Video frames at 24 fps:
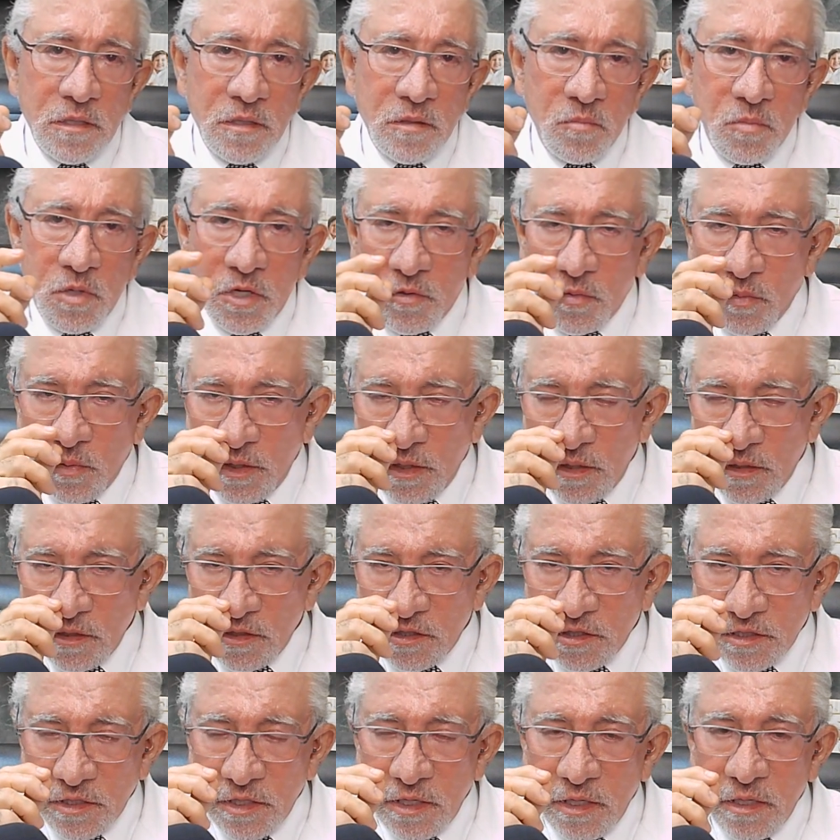between the
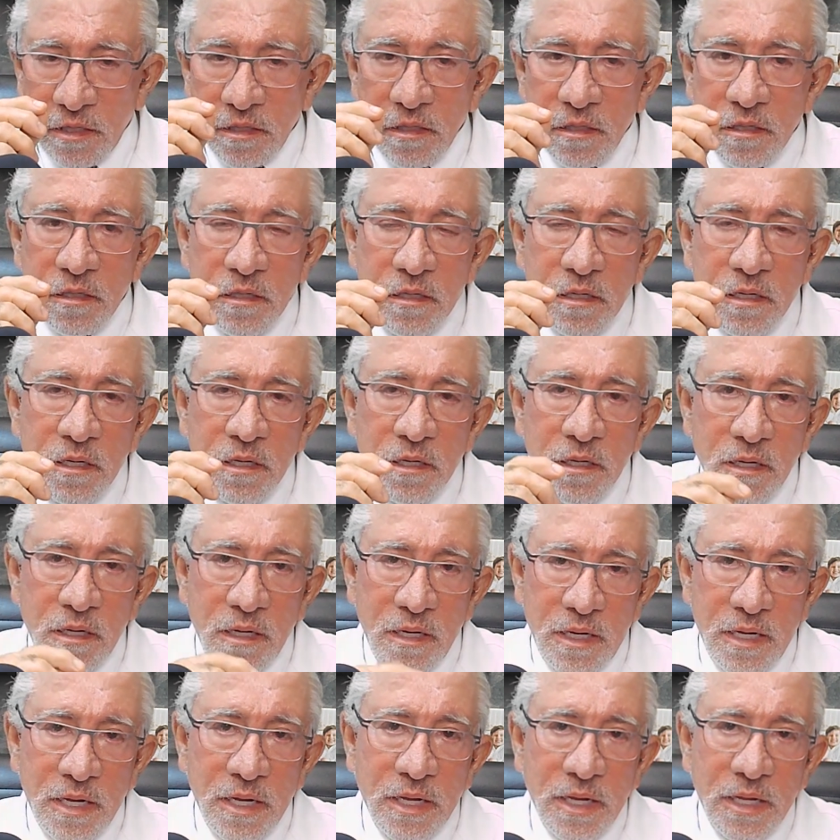skin
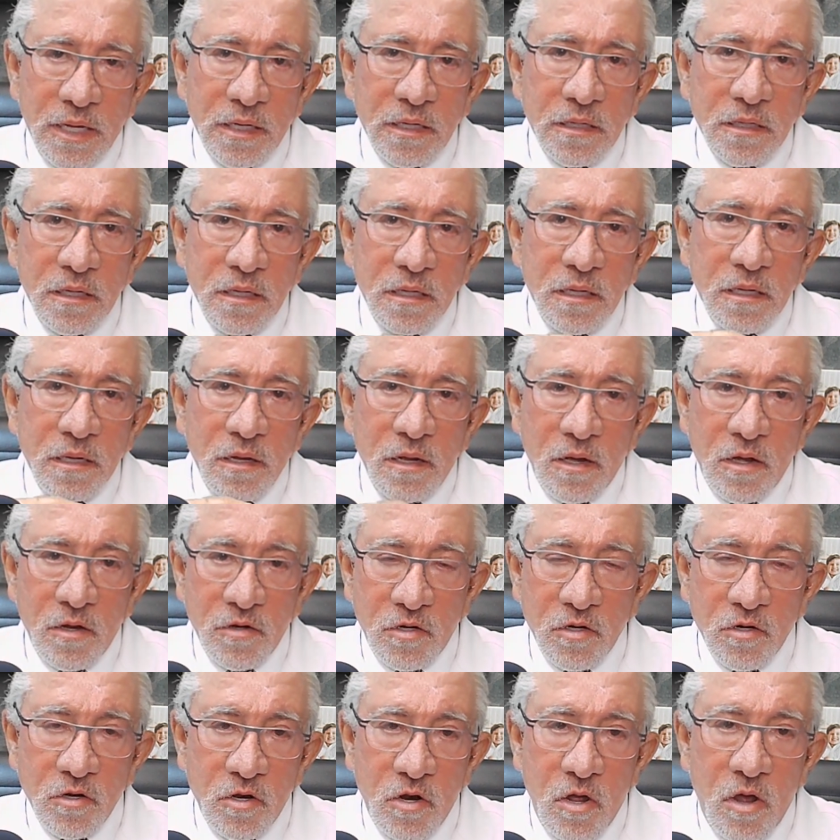and
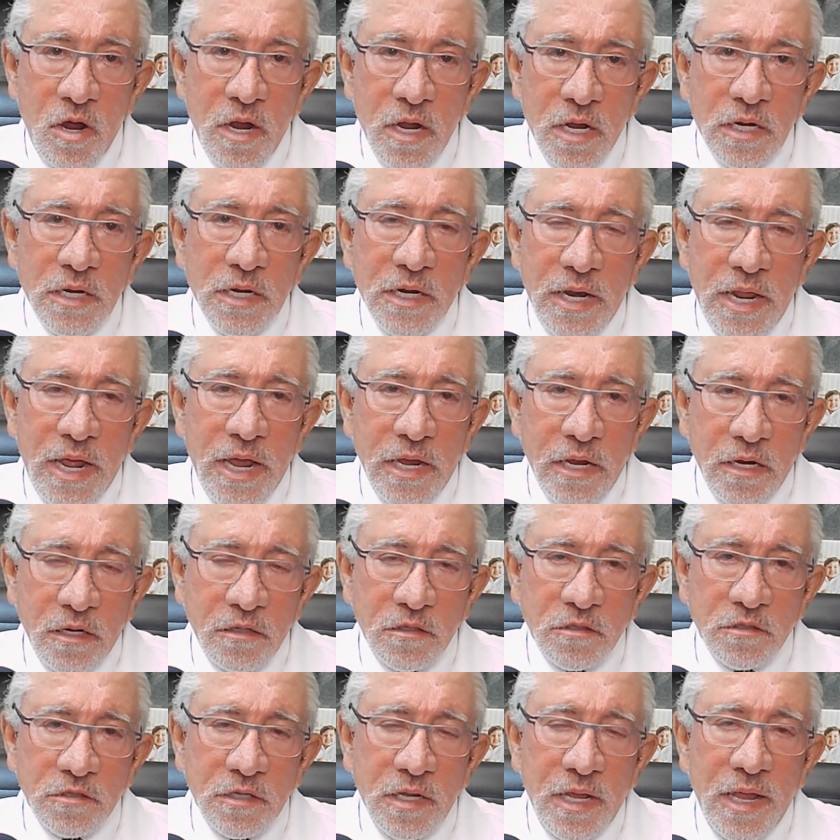underlying
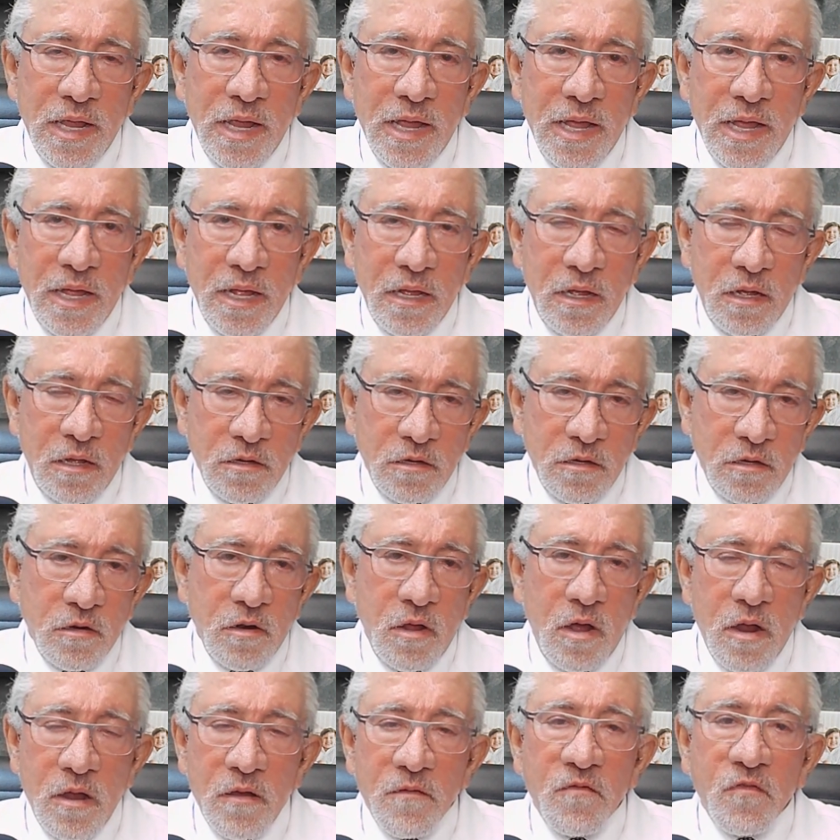layers,
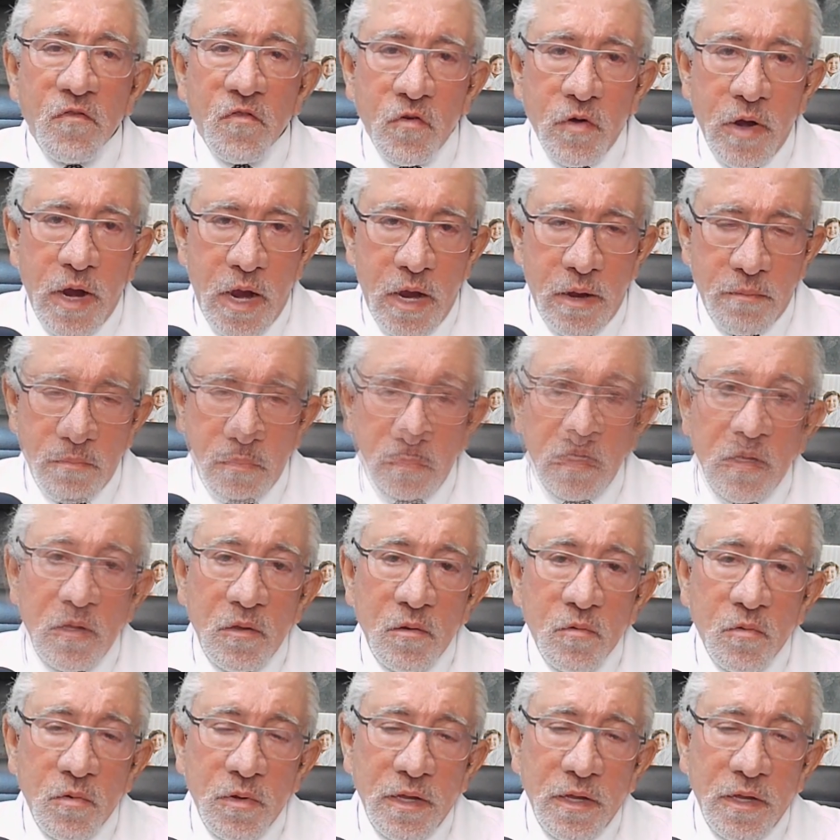underlying frame. We